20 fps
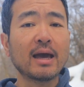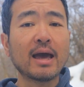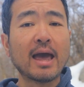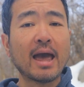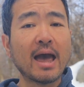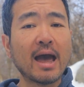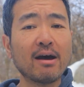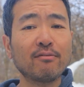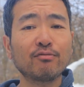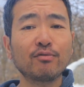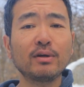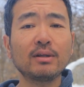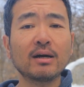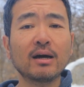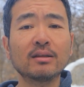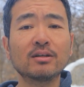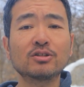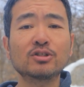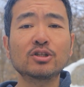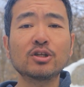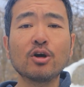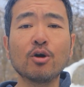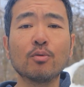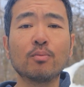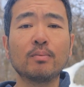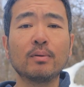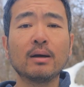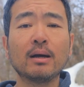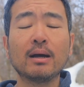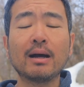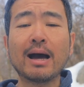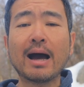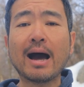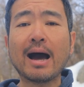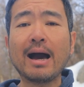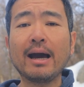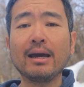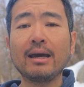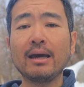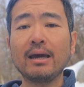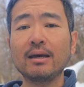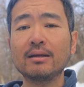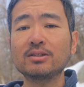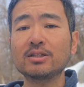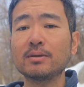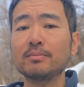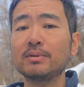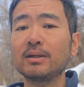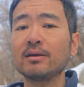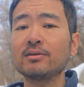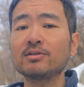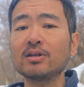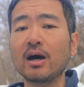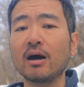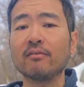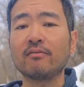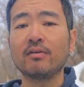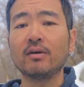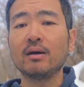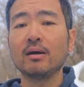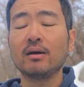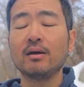halfway down the slope, I hit something soft.